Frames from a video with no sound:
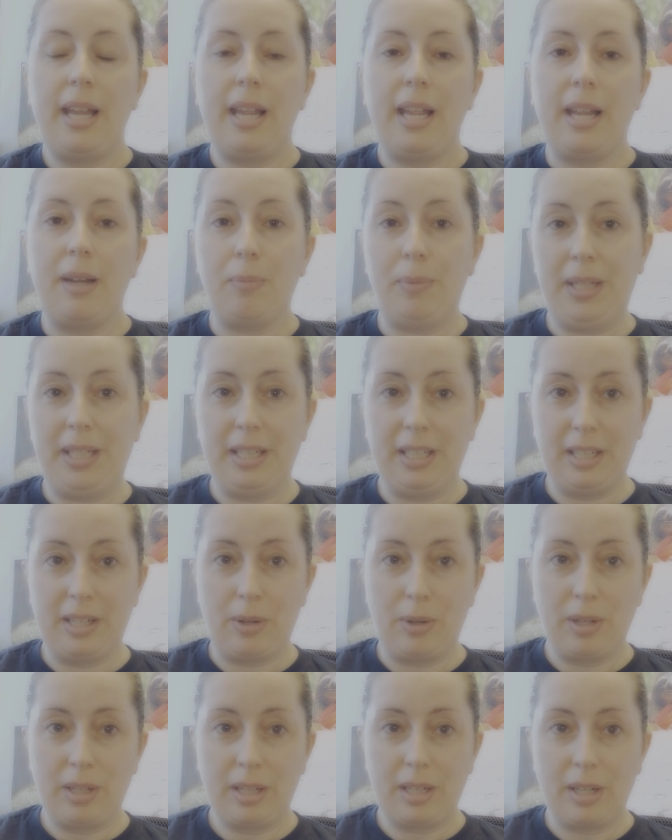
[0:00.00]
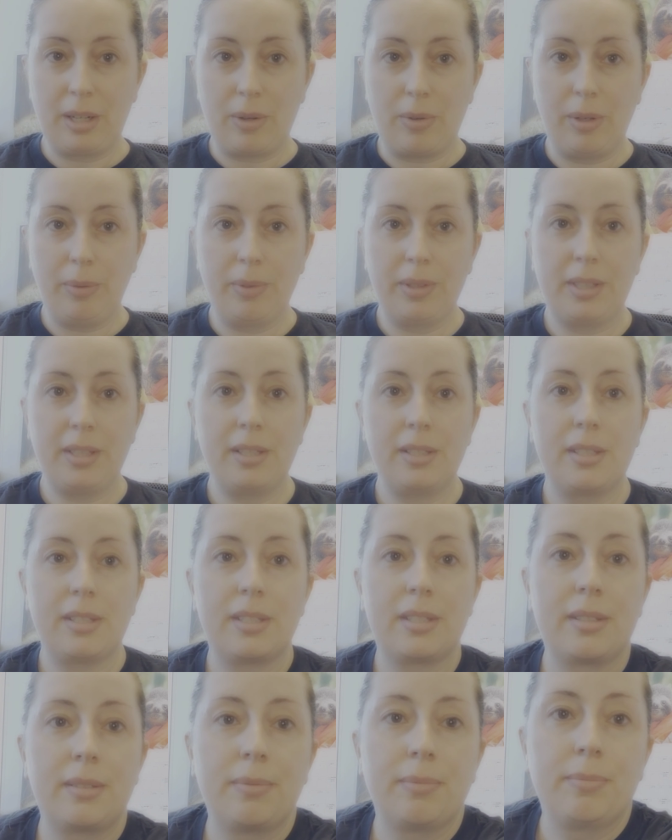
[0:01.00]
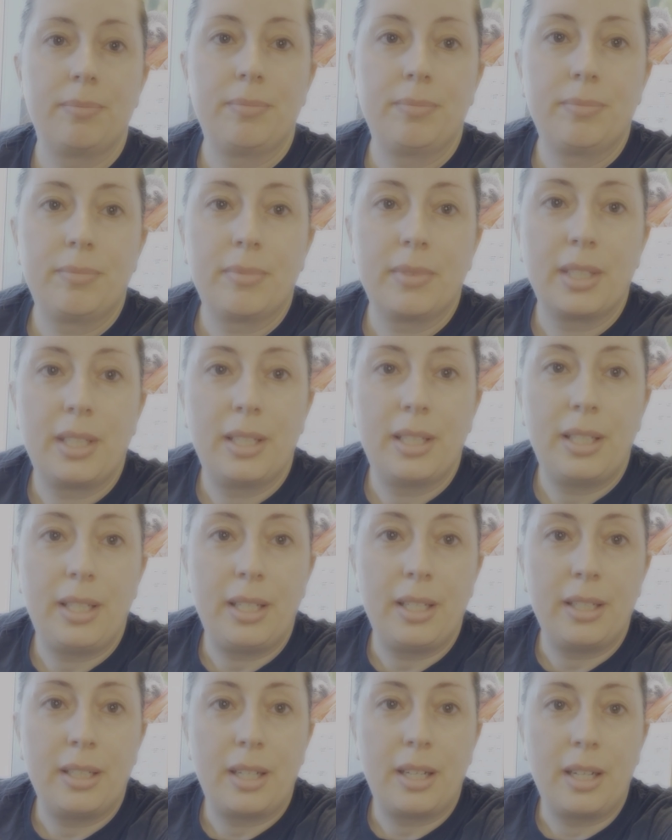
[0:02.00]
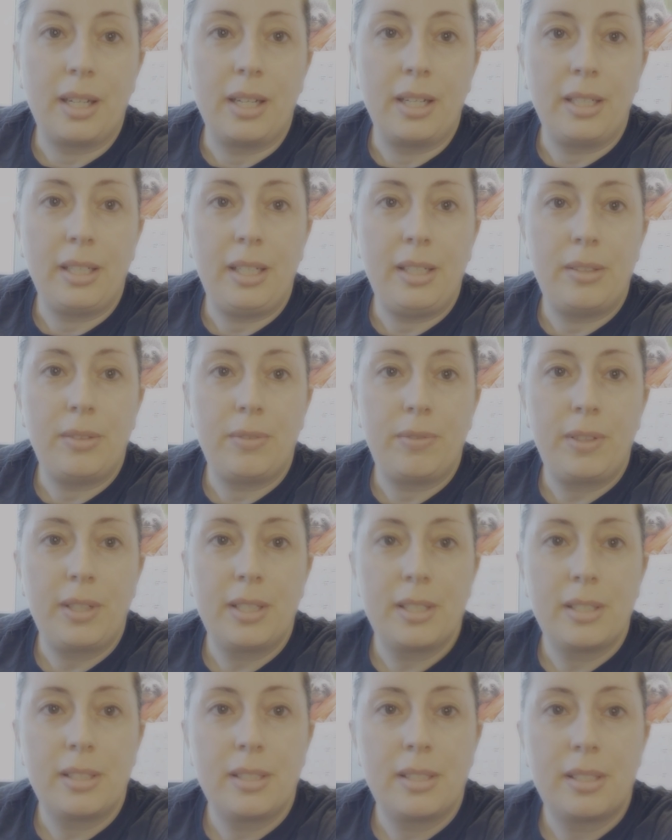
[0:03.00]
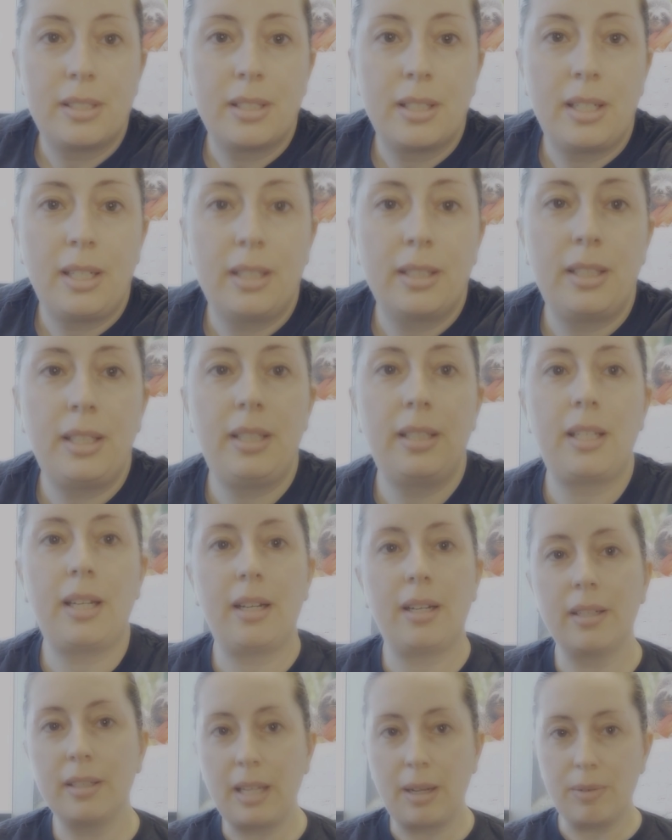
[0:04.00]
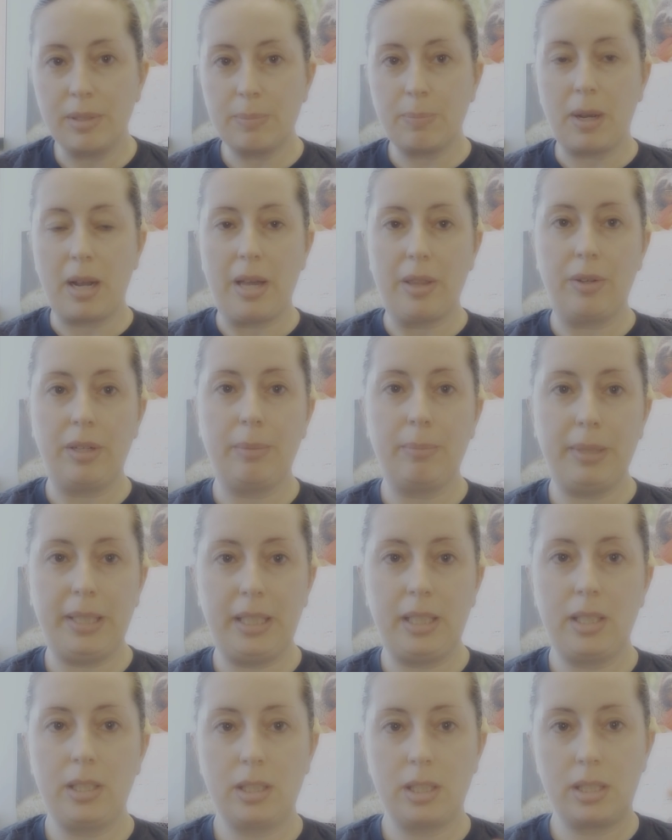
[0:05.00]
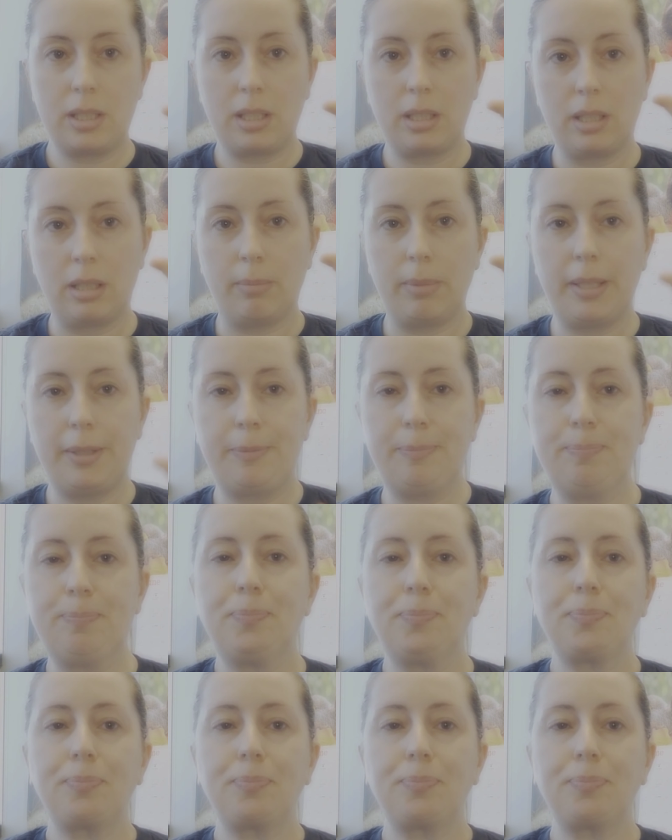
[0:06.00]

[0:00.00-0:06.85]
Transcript: and we can get going with this. And I need to fix this slightly there. That was bothering me just a little bit.